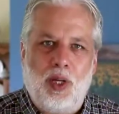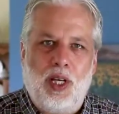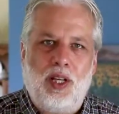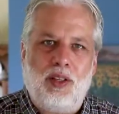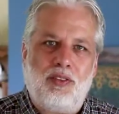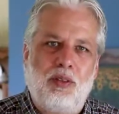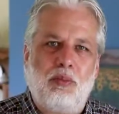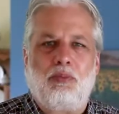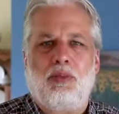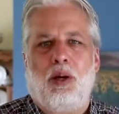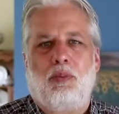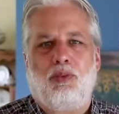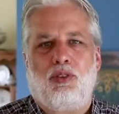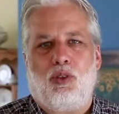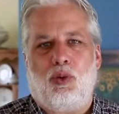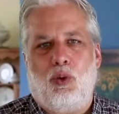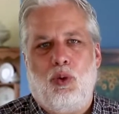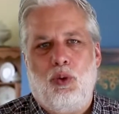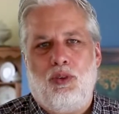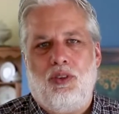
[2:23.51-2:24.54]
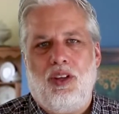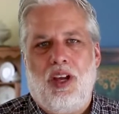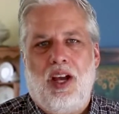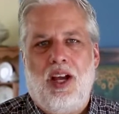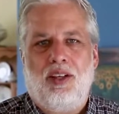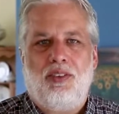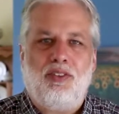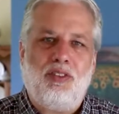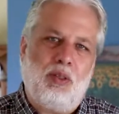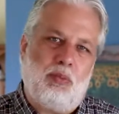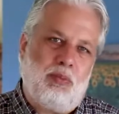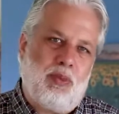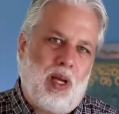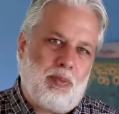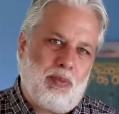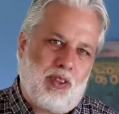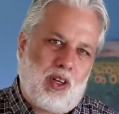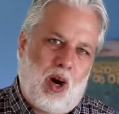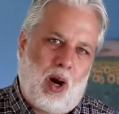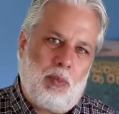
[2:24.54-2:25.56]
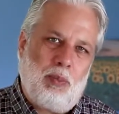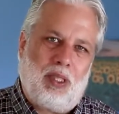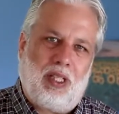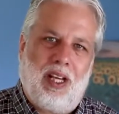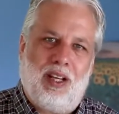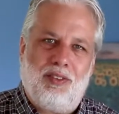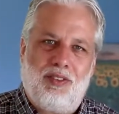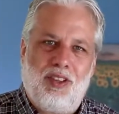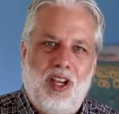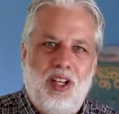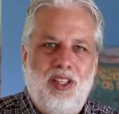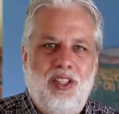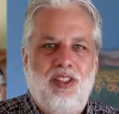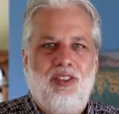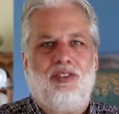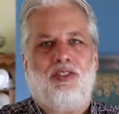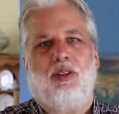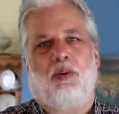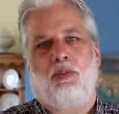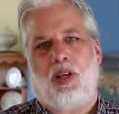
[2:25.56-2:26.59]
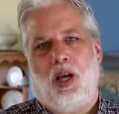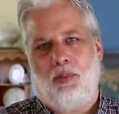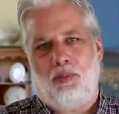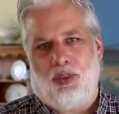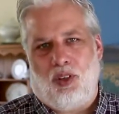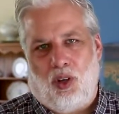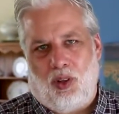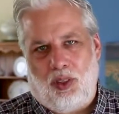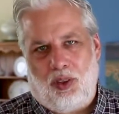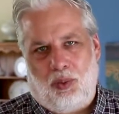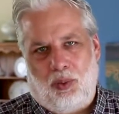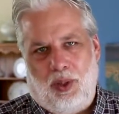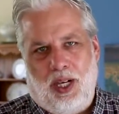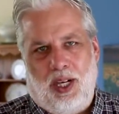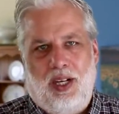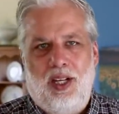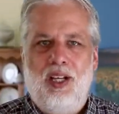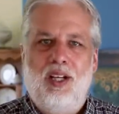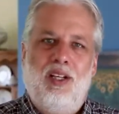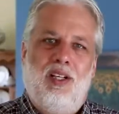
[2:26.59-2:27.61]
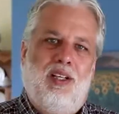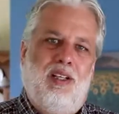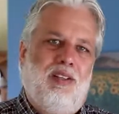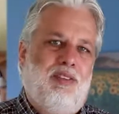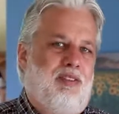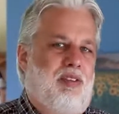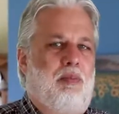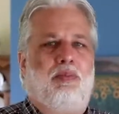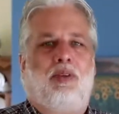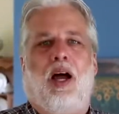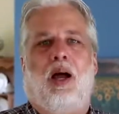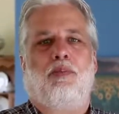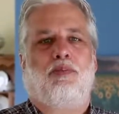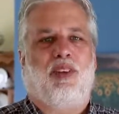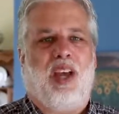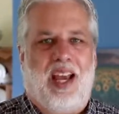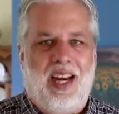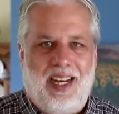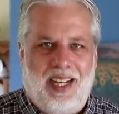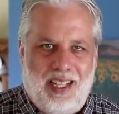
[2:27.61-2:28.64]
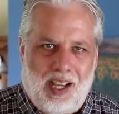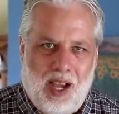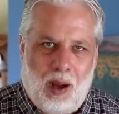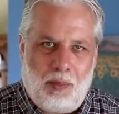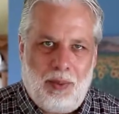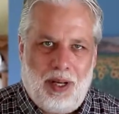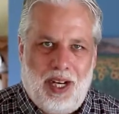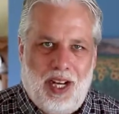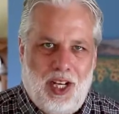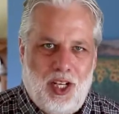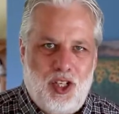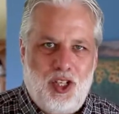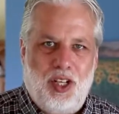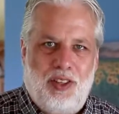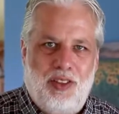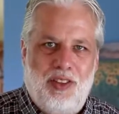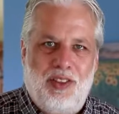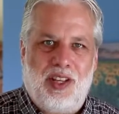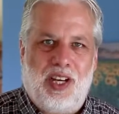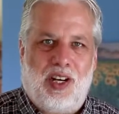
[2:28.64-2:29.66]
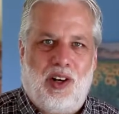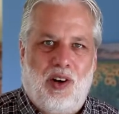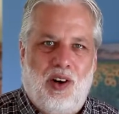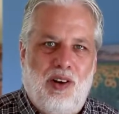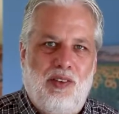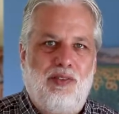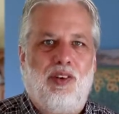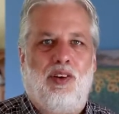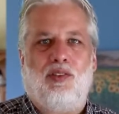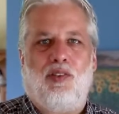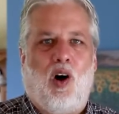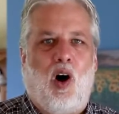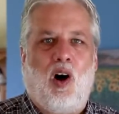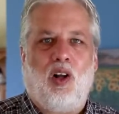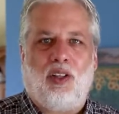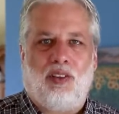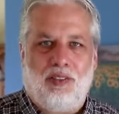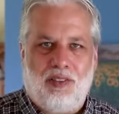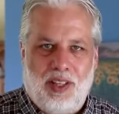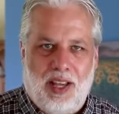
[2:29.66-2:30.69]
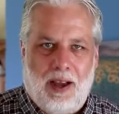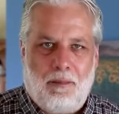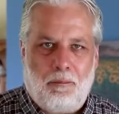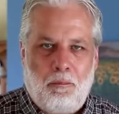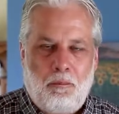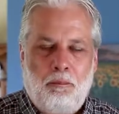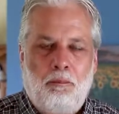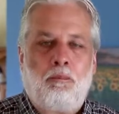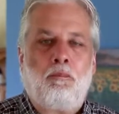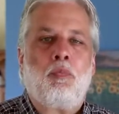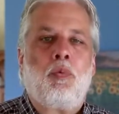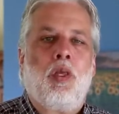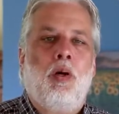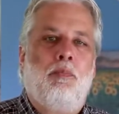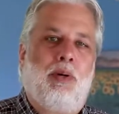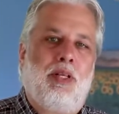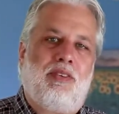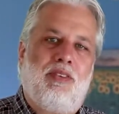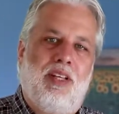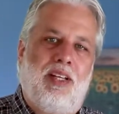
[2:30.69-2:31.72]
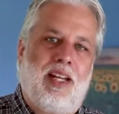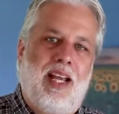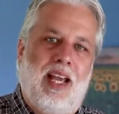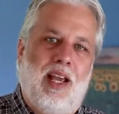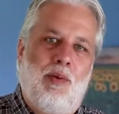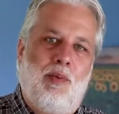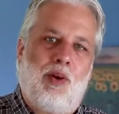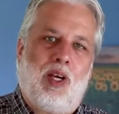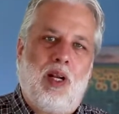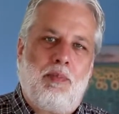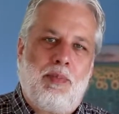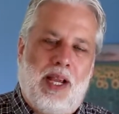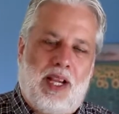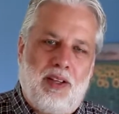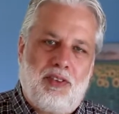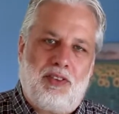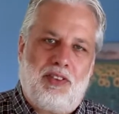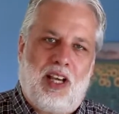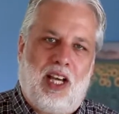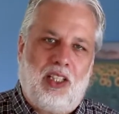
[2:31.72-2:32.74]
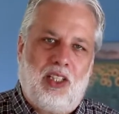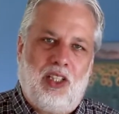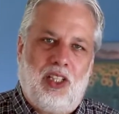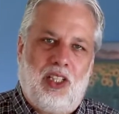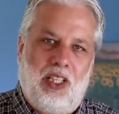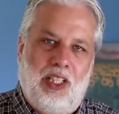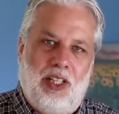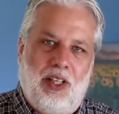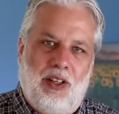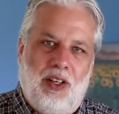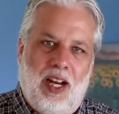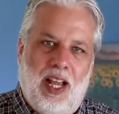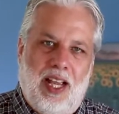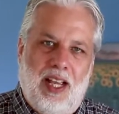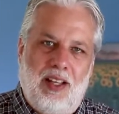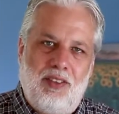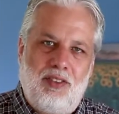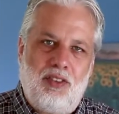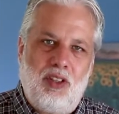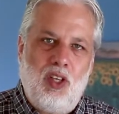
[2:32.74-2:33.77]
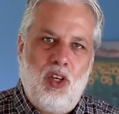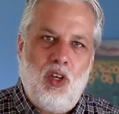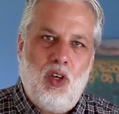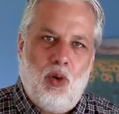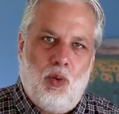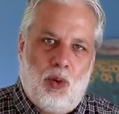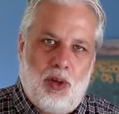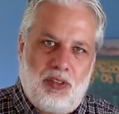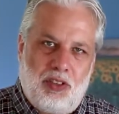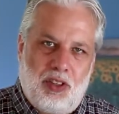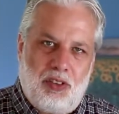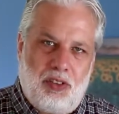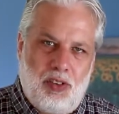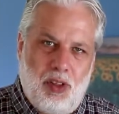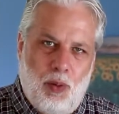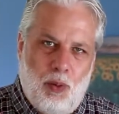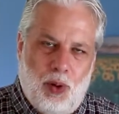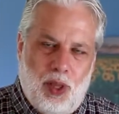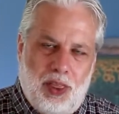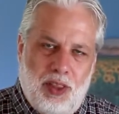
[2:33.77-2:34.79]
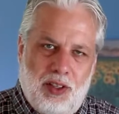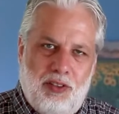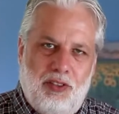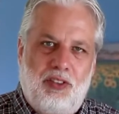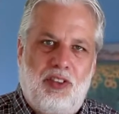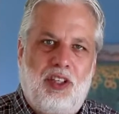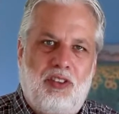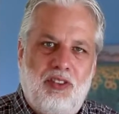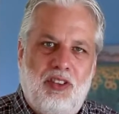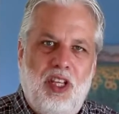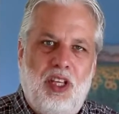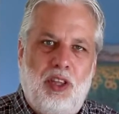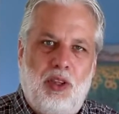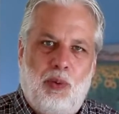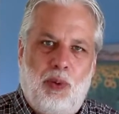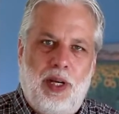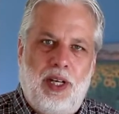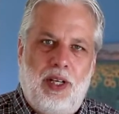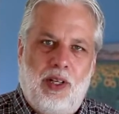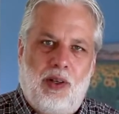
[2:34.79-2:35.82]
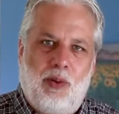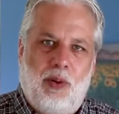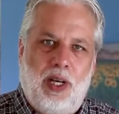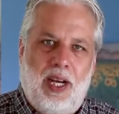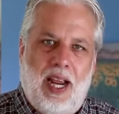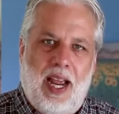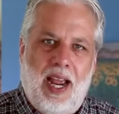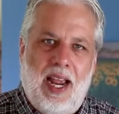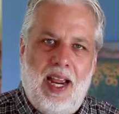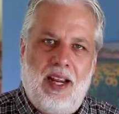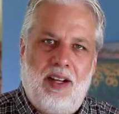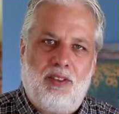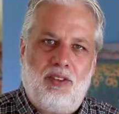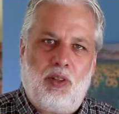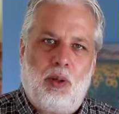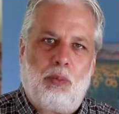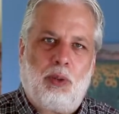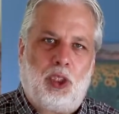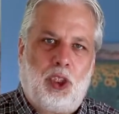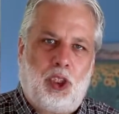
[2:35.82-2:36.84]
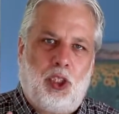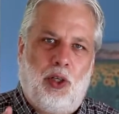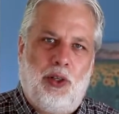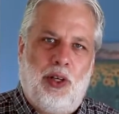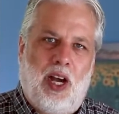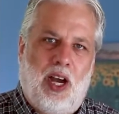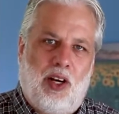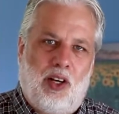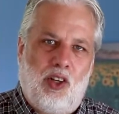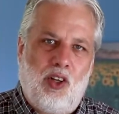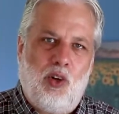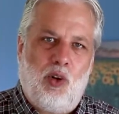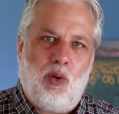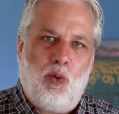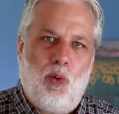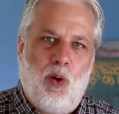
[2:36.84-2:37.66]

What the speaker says: it, sometimes croutons, sometimes caramelized onions, sometimes all three, sometimes any combination thereof of all of that. But today we're going to make a salad lyonnaise with a 63-degree egg. So I'm going to show you how to cook